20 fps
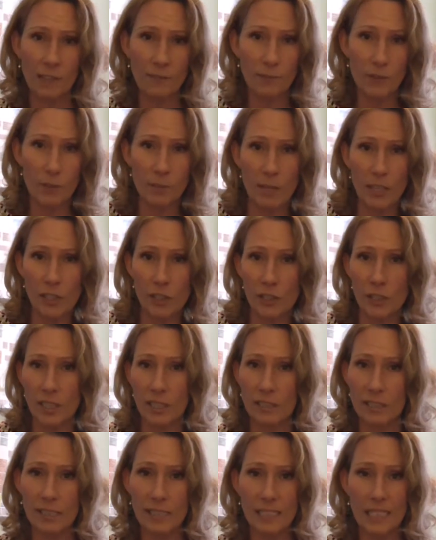
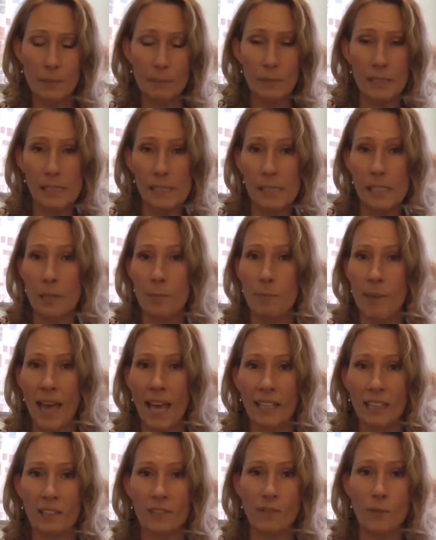information seamlessly
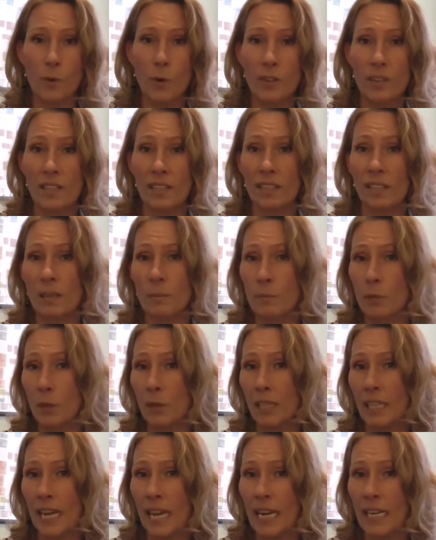back and forth and
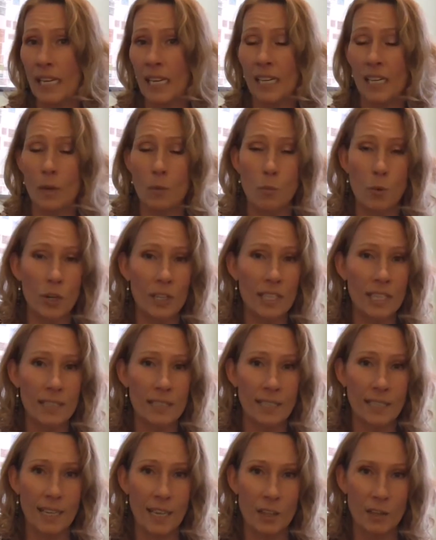communicating and working
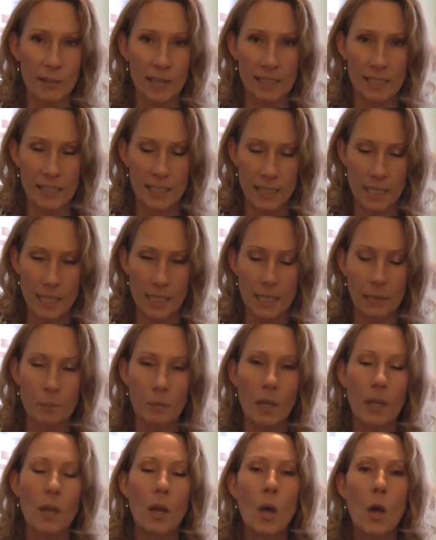together as a
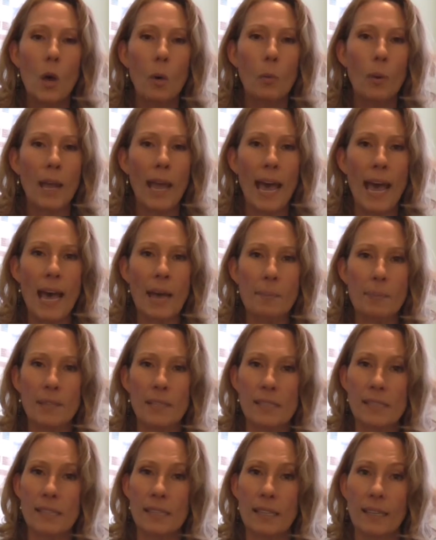team, what
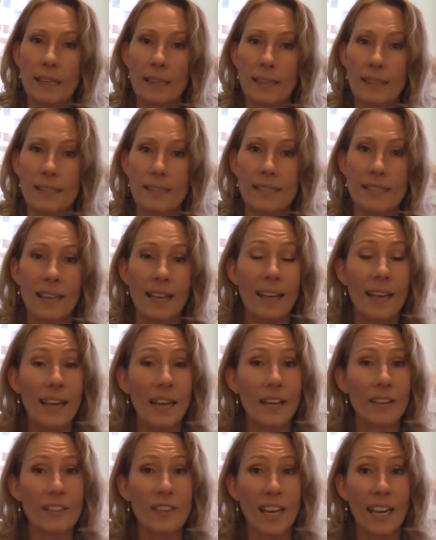happens is
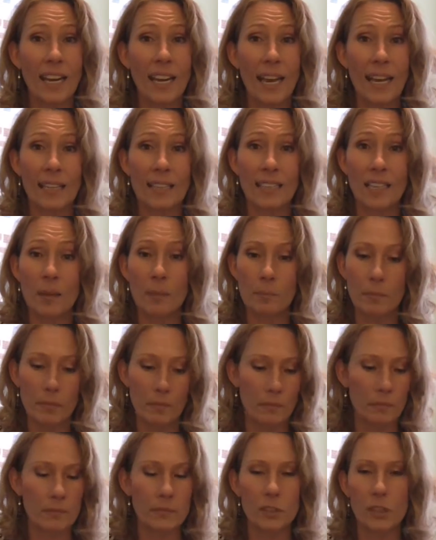they end up
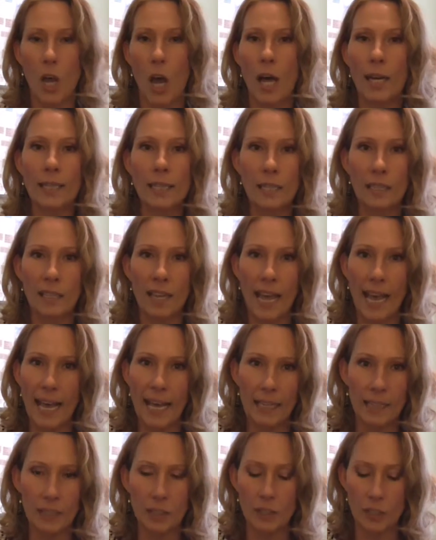talking
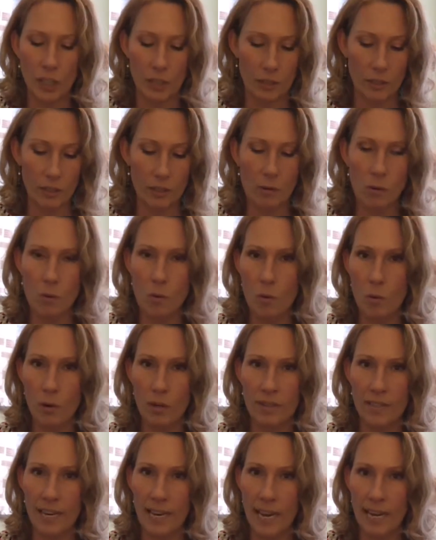at each other,
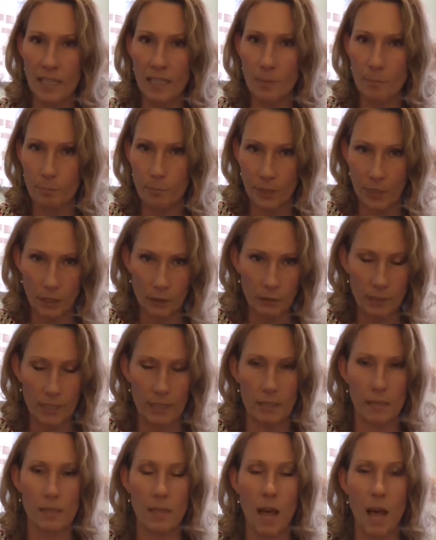or they end up
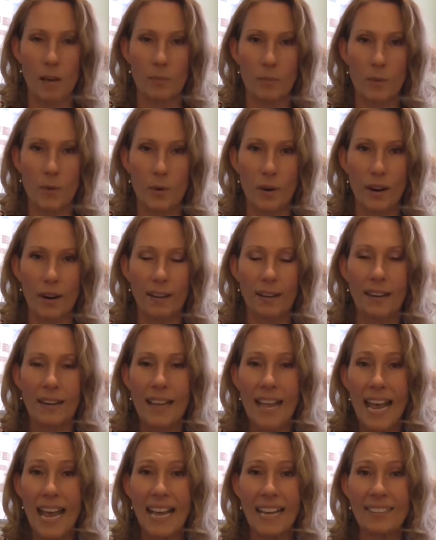bickering a lot more.
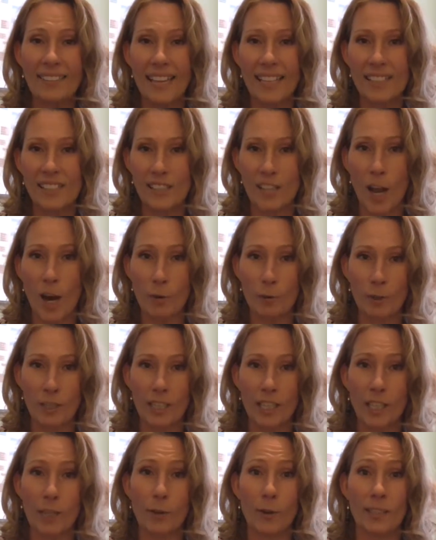And that's not
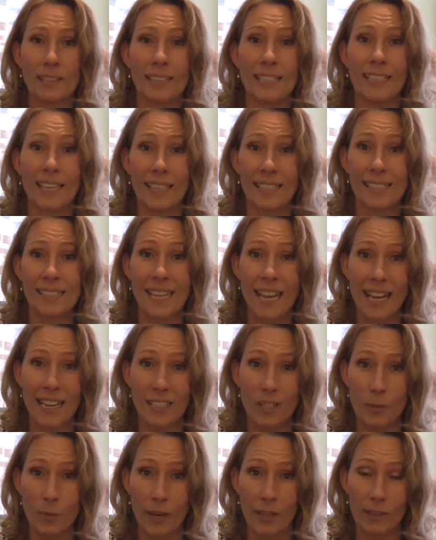really going to get us
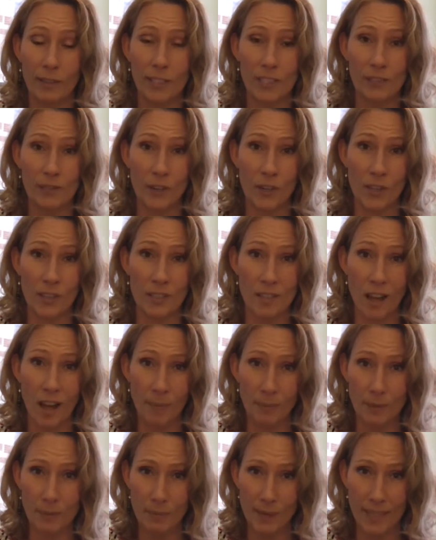anywhere as far as
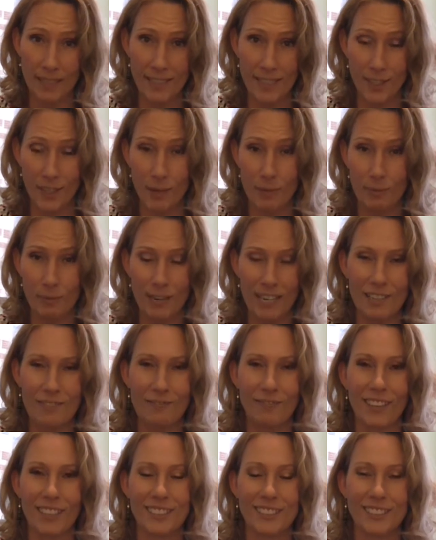optimizing our brain
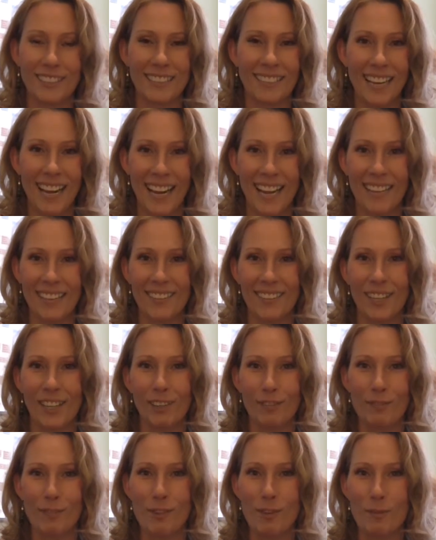function and
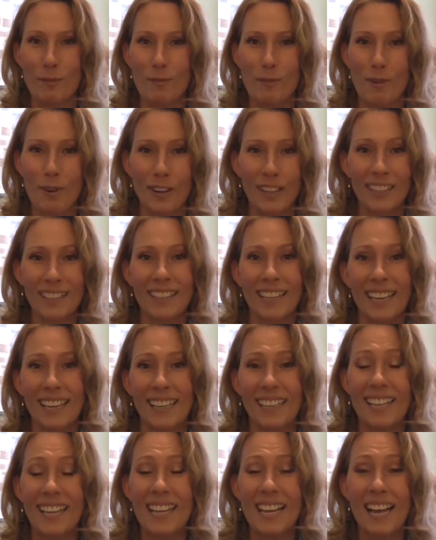therefore
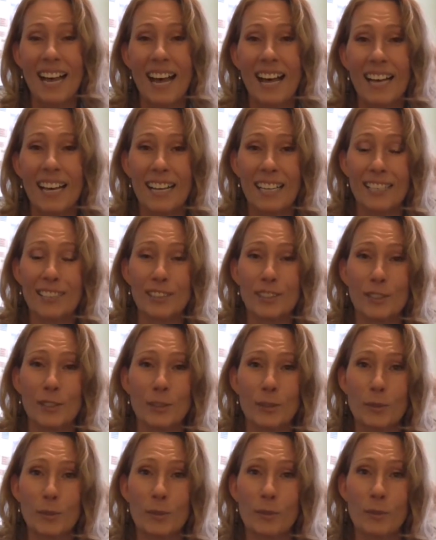working
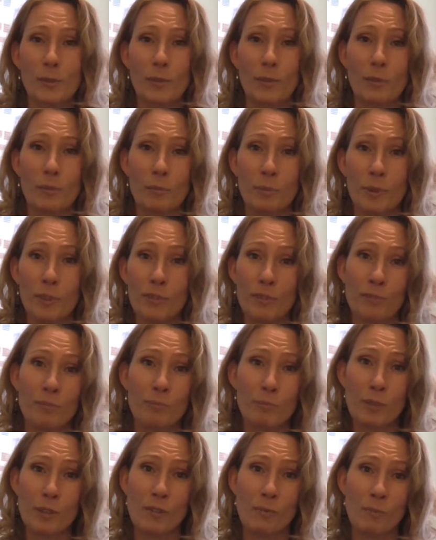to
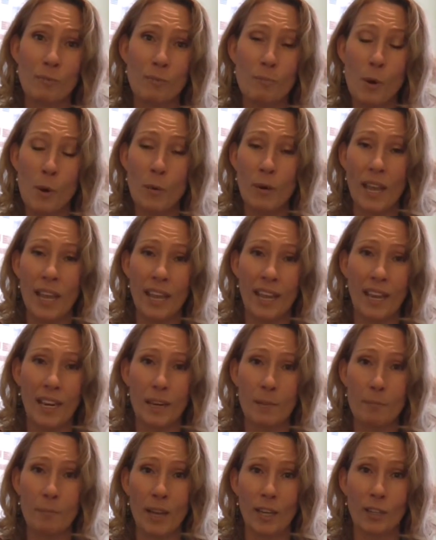promote
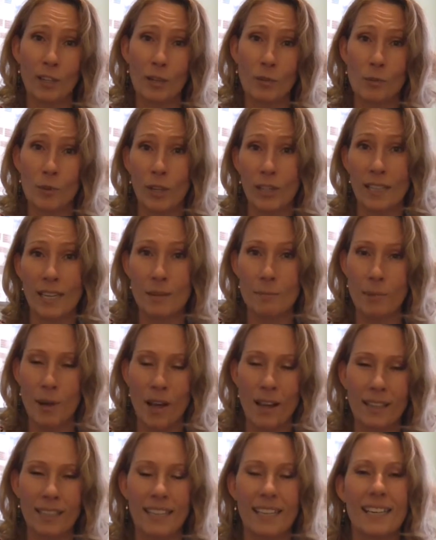a better working
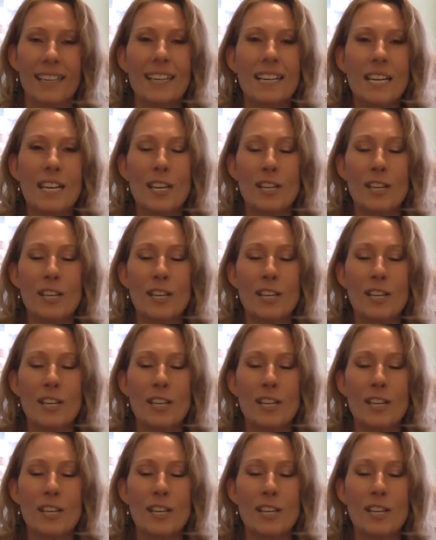body.